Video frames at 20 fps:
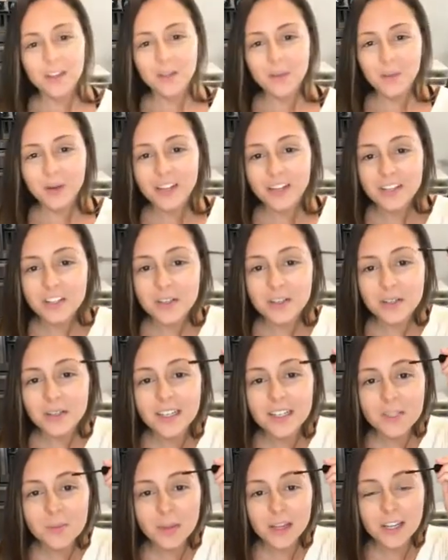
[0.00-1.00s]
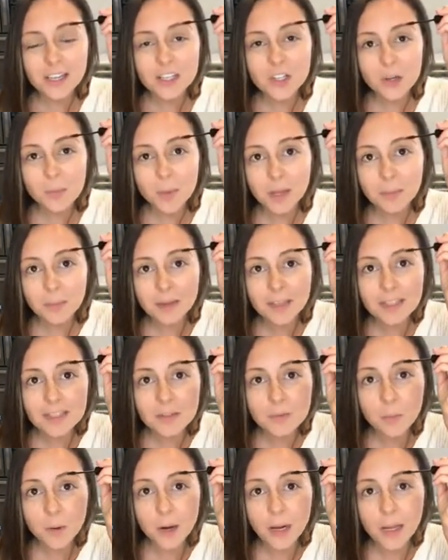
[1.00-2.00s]
you want to do is place your
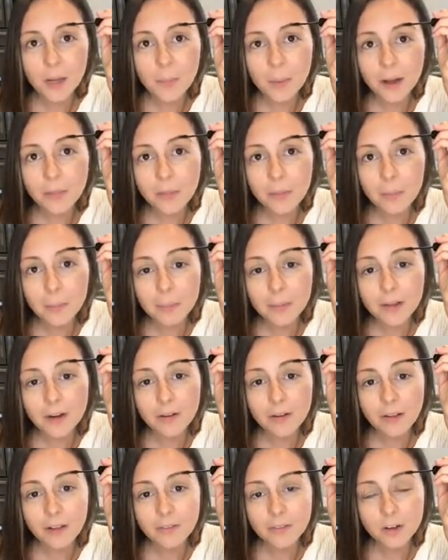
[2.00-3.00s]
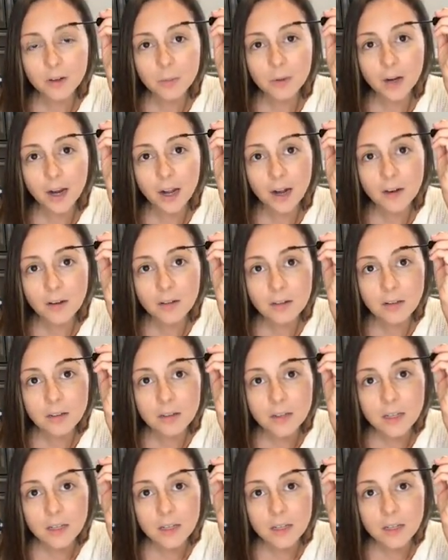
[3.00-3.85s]
pigments right about the middle of your brow